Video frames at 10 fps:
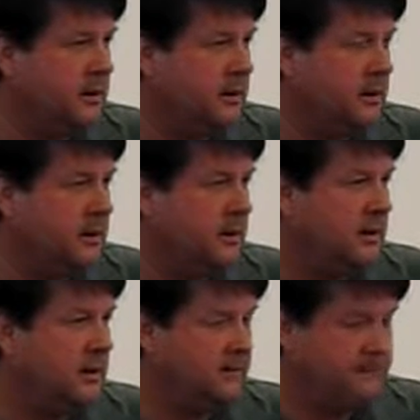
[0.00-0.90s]

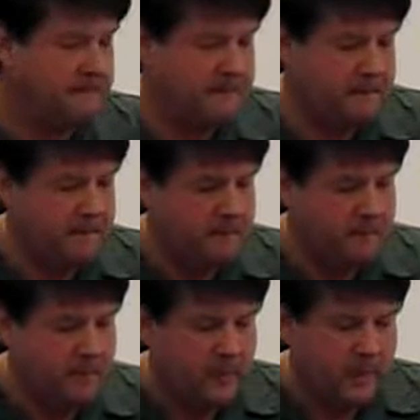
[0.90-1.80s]

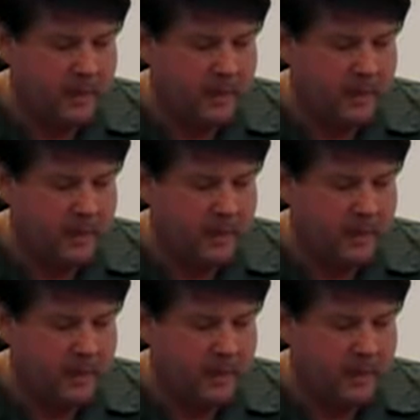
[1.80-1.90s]
[no speech]